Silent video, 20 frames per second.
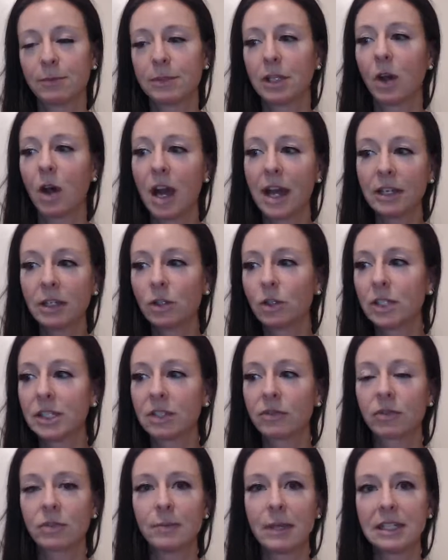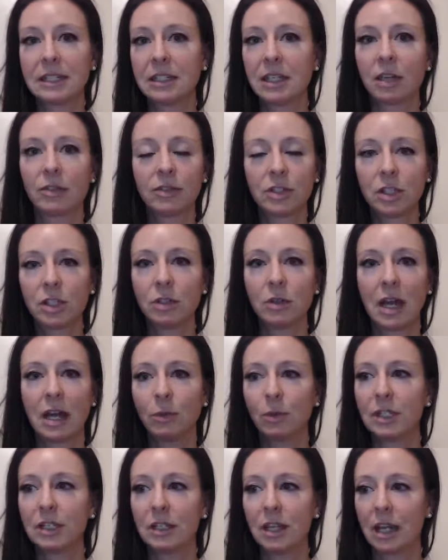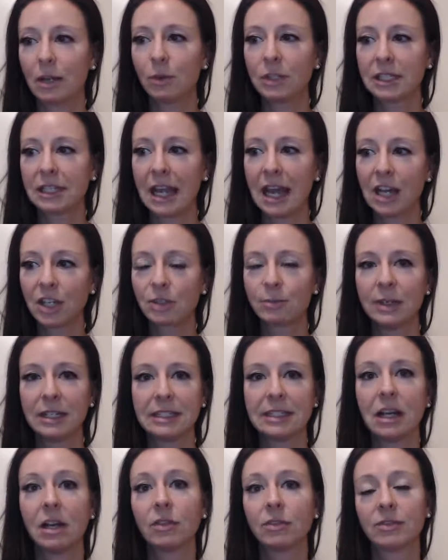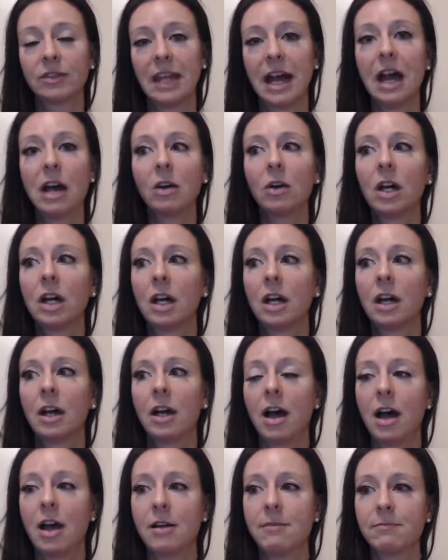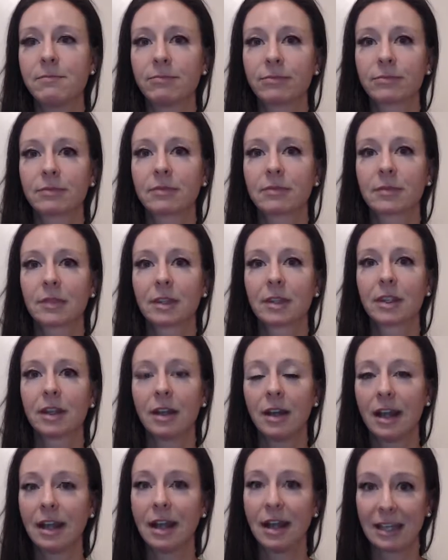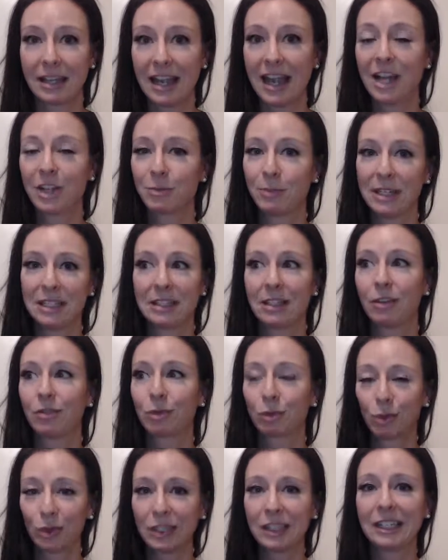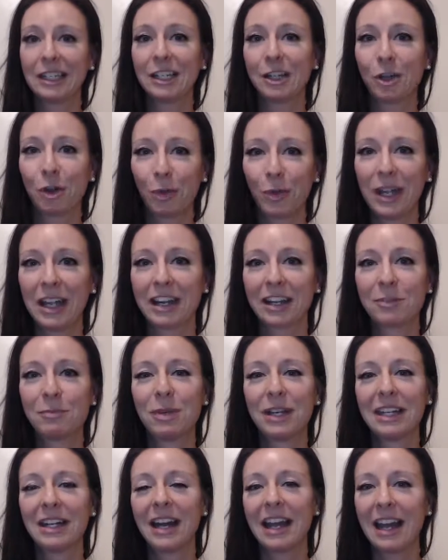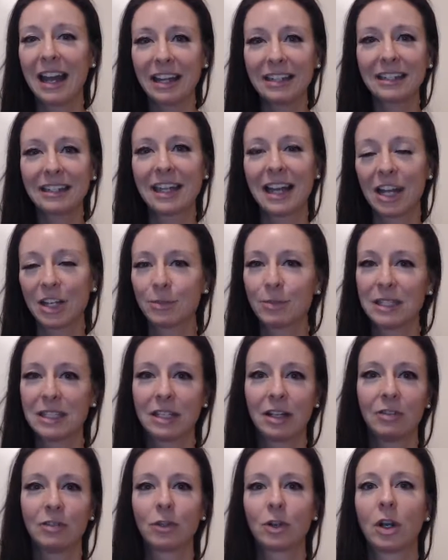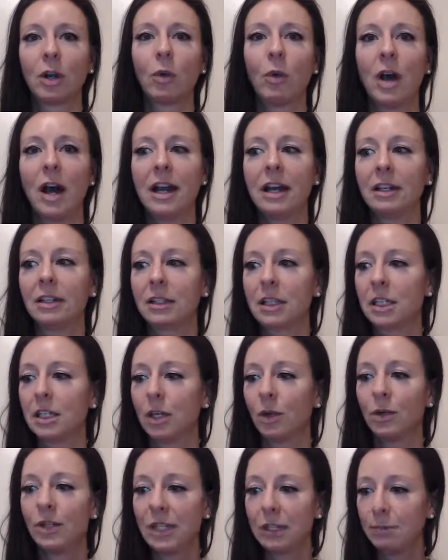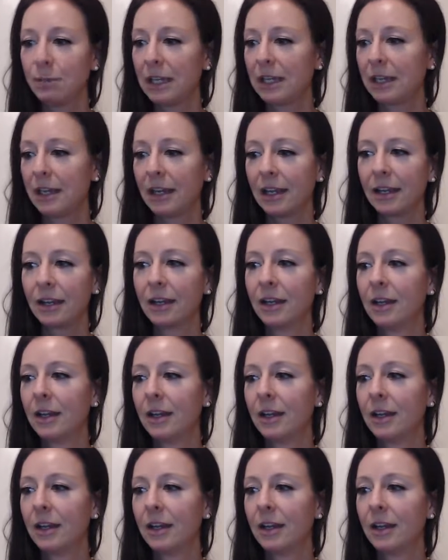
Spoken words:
So I noticed for myself too, I would catch myself now. I catch myself really quick, but I had to catch myself for a while, nitpicking.